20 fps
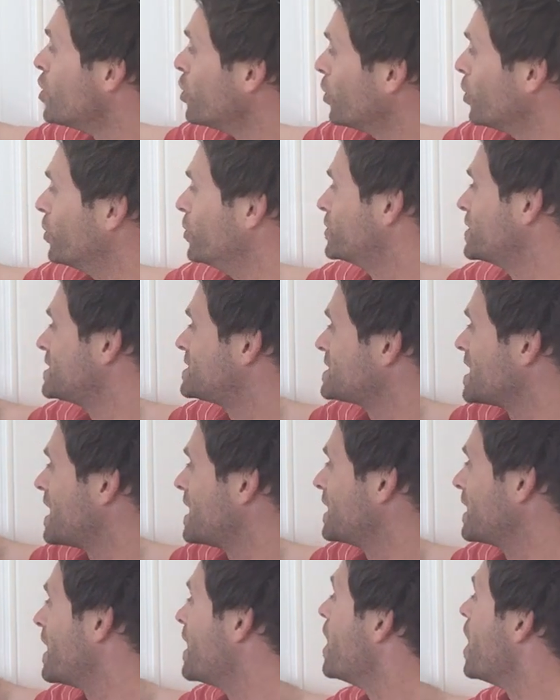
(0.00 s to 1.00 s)
or
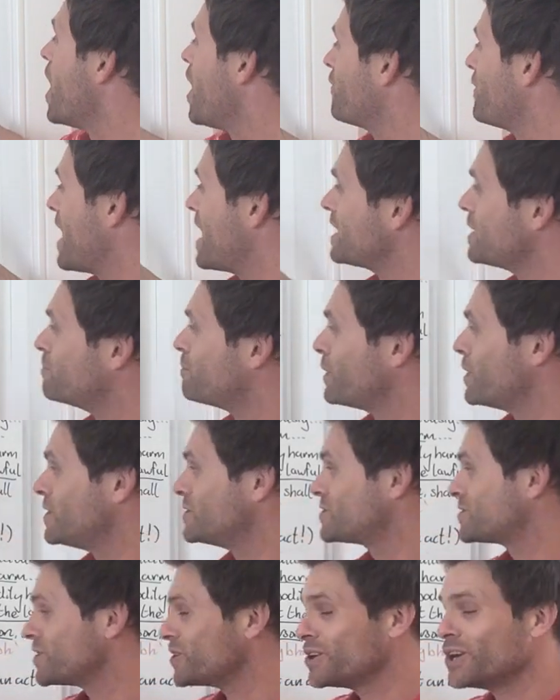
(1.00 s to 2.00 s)
detainer of any
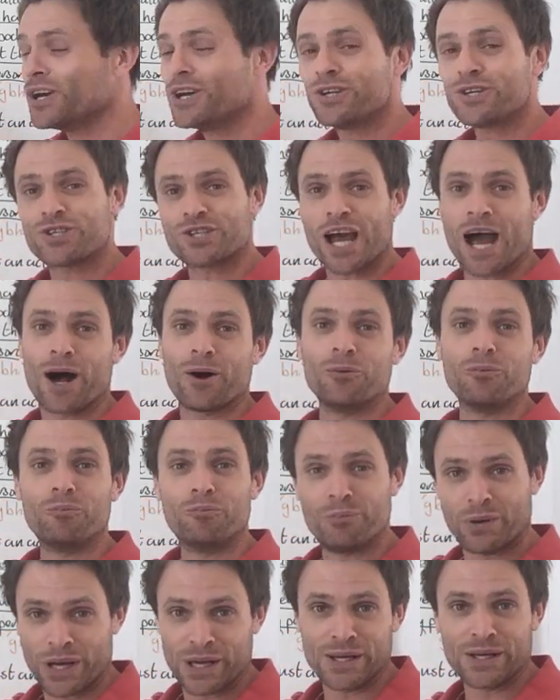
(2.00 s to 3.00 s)
person shall
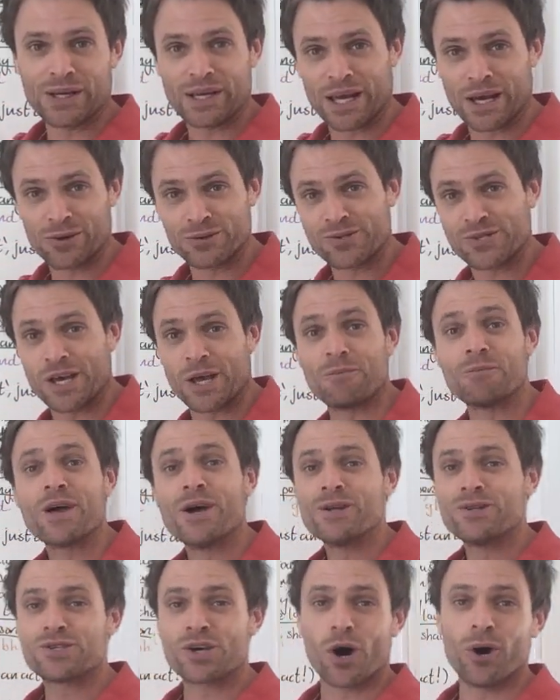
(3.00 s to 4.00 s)
be guilty.
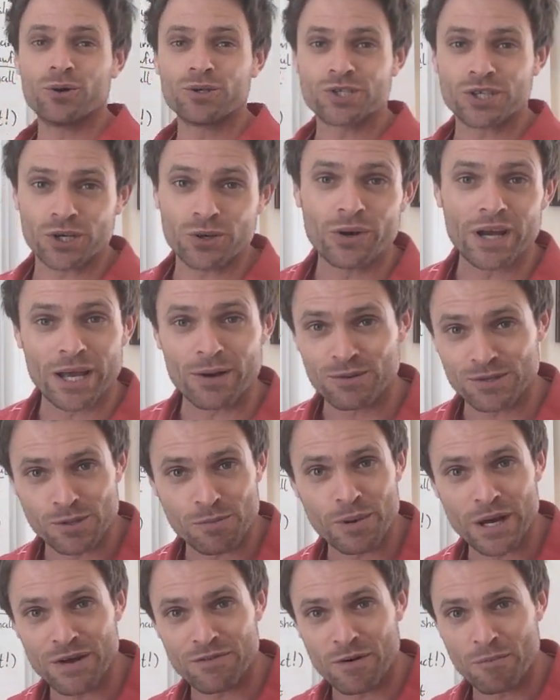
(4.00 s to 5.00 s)
Told you it was a
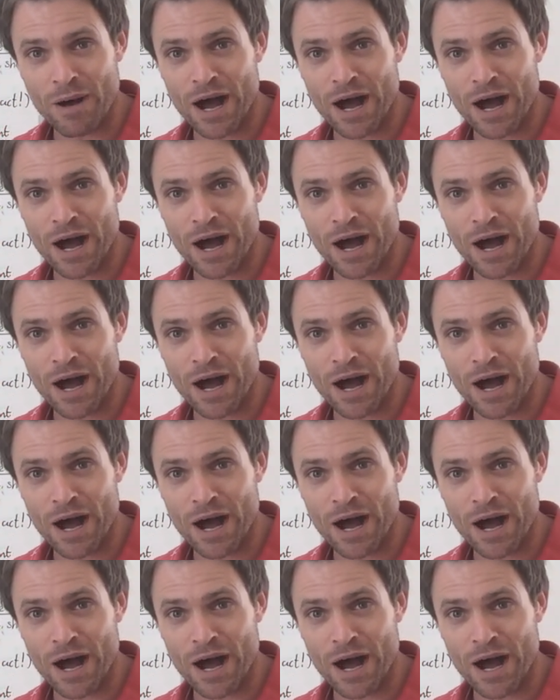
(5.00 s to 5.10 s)
bit of a